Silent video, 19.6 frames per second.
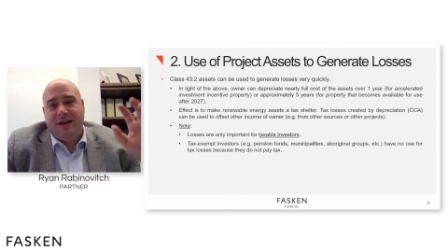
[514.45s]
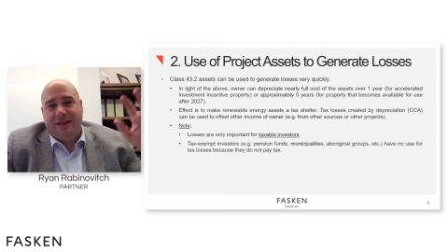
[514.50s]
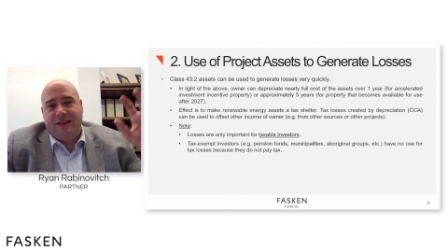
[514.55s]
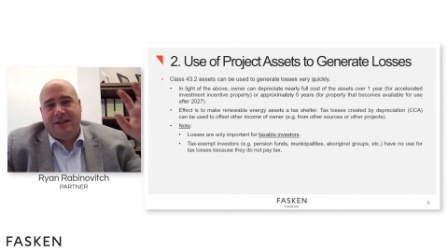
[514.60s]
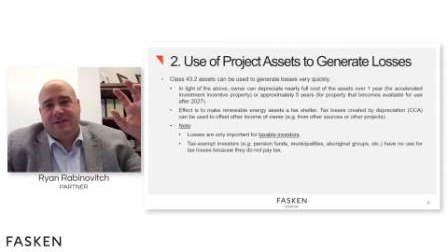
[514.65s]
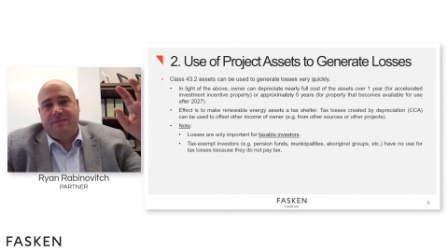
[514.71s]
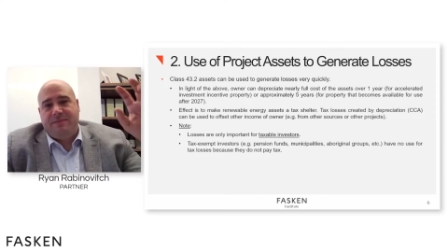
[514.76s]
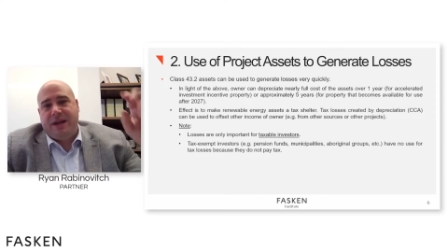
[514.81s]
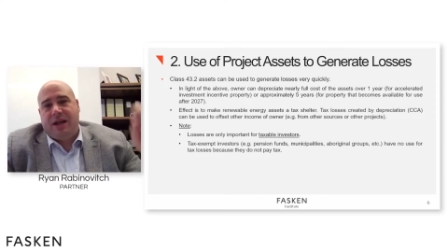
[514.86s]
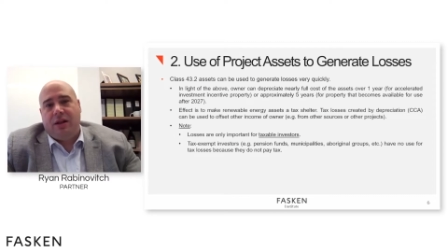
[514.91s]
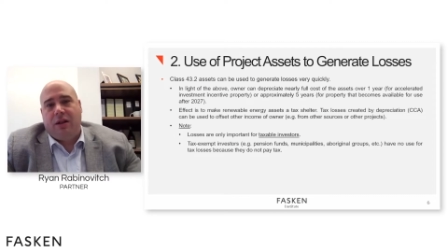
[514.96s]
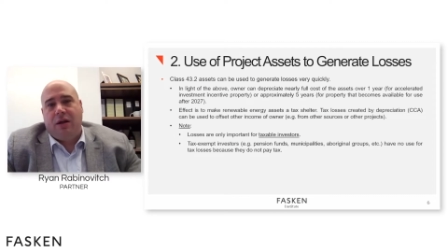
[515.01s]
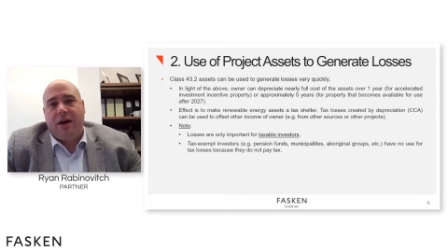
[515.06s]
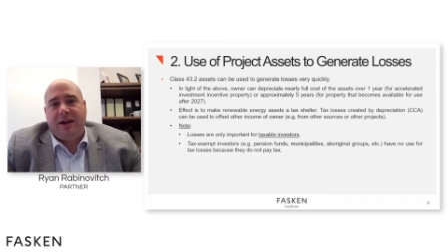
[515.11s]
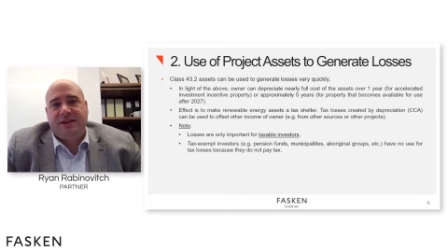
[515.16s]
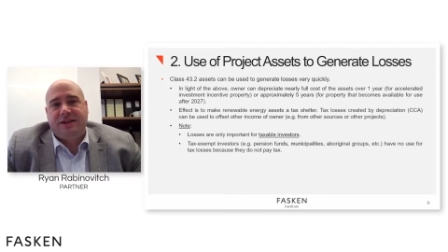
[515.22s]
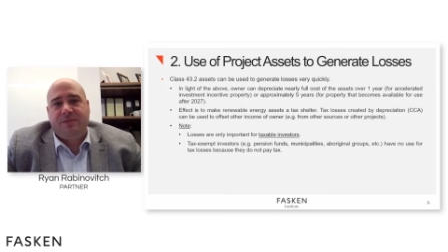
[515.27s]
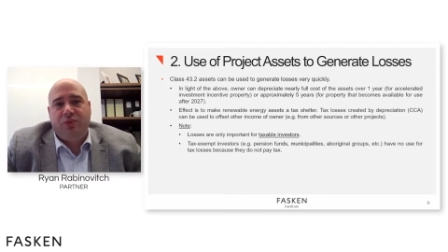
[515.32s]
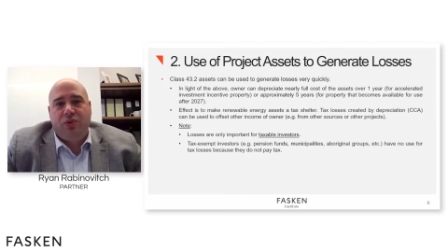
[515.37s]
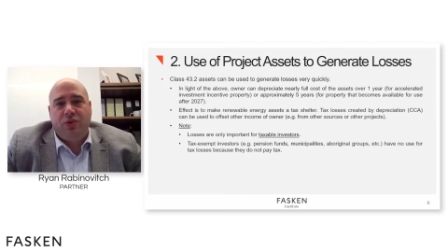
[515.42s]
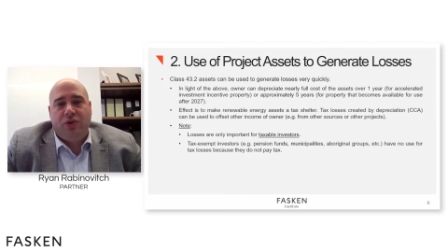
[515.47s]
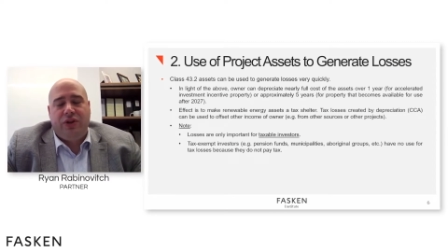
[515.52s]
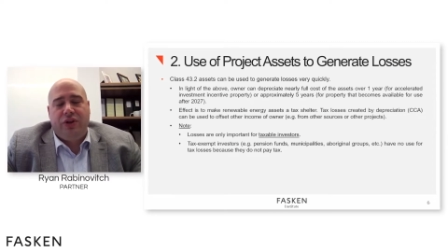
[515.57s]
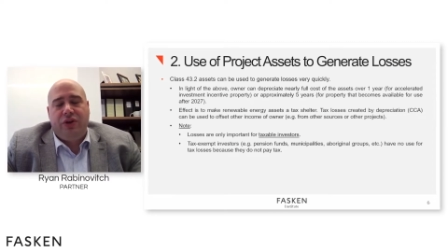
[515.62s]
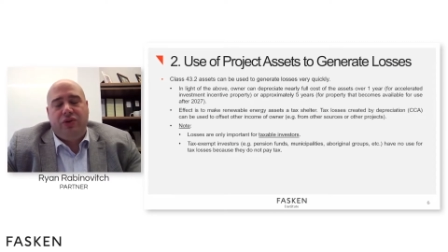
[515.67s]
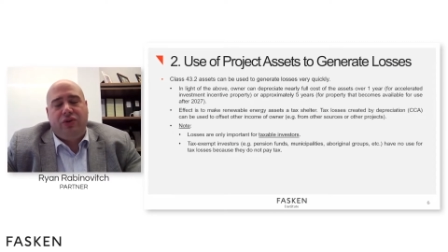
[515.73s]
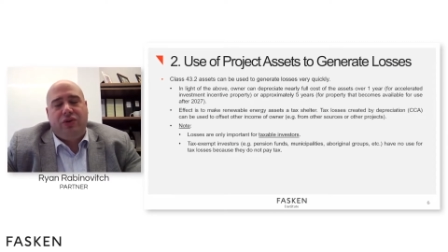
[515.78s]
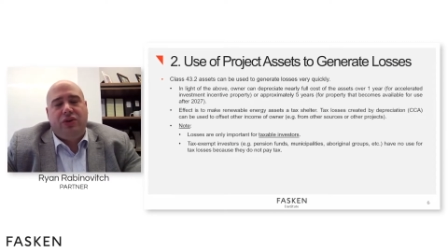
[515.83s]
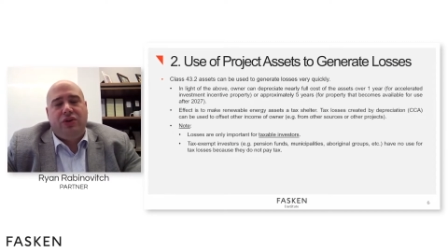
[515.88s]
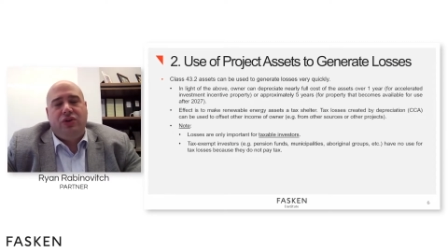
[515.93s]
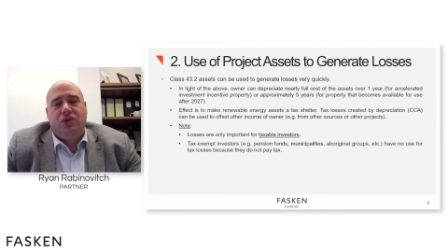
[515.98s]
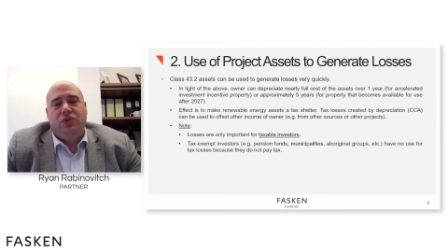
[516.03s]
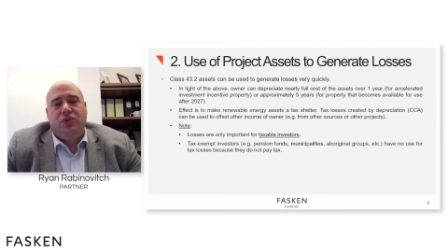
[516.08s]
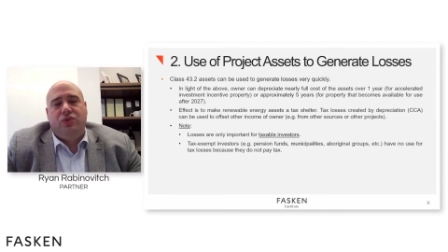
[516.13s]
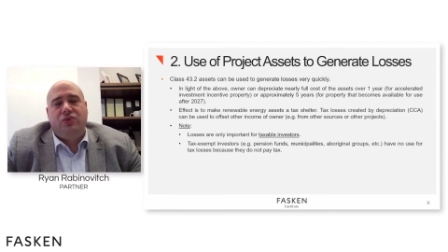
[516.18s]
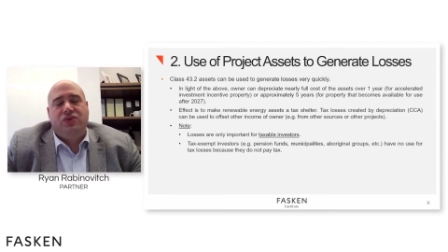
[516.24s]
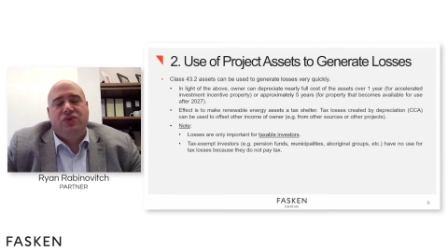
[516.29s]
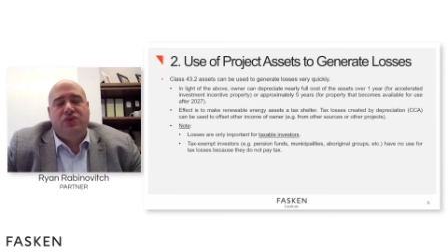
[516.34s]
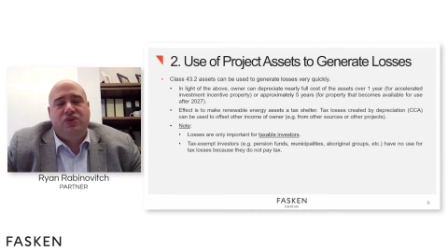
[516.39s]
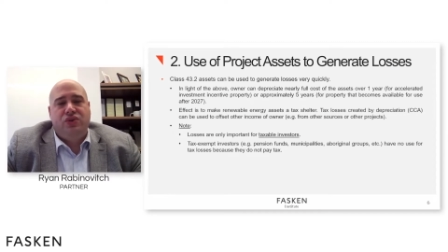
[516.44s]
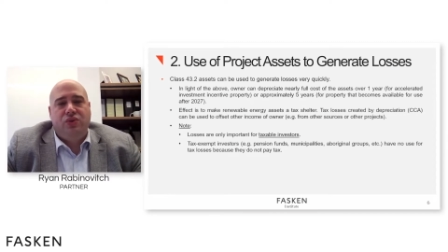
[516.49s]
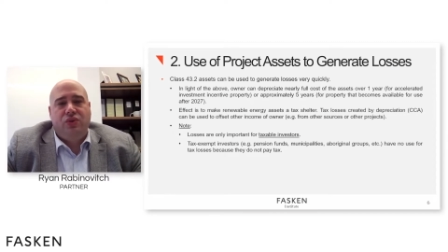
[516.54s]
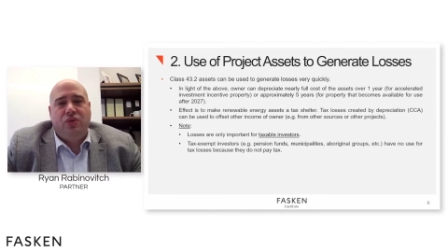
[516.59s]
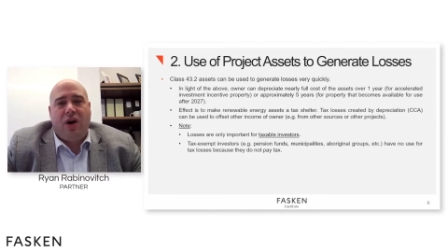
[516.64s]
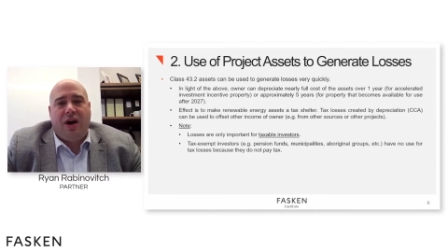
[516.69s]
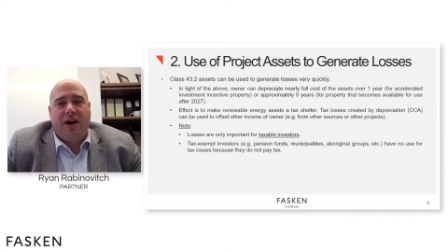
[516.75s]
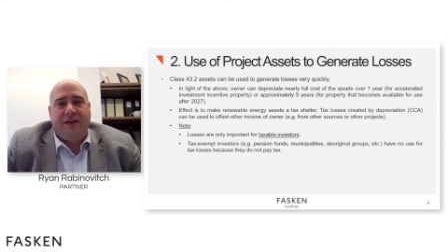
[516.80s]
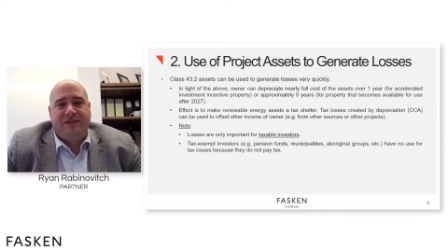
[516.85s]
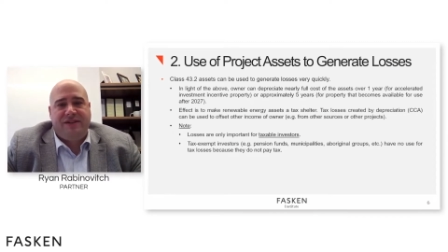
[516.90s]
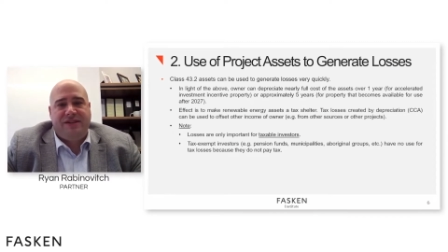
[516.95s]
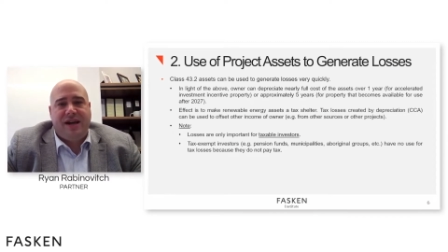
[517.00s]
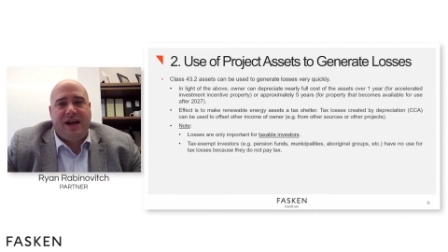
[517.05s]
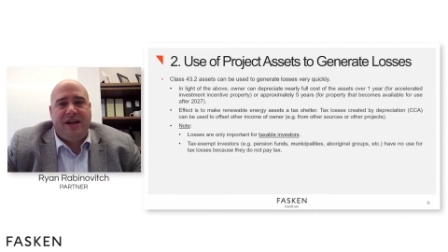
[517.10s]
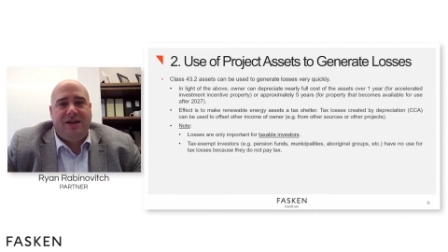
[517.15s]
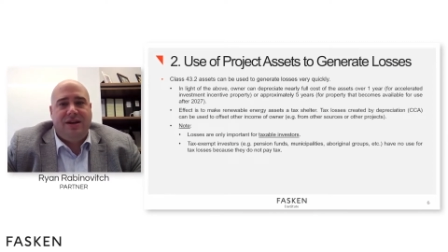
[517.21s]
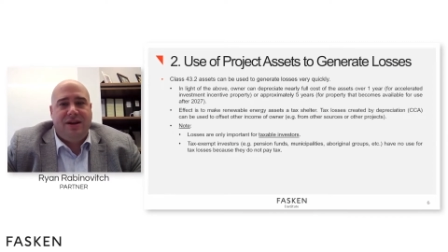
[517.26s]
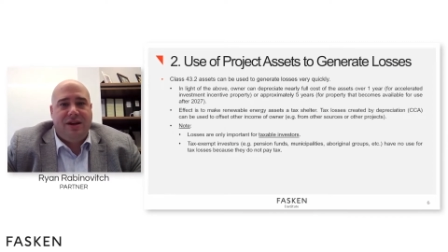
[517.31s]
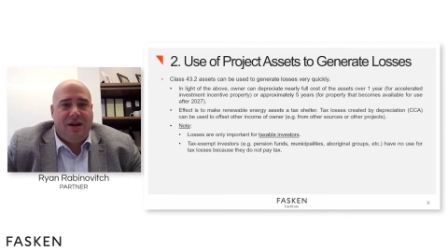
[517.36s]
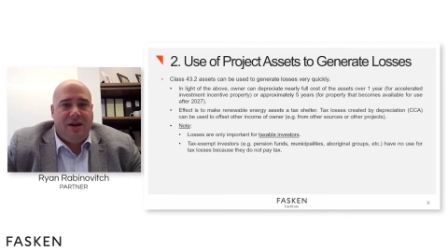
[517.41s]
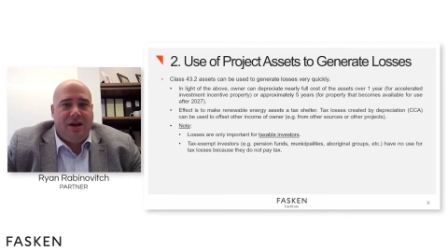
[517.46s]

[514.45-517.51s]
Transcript: this big loss pool that you can use to offset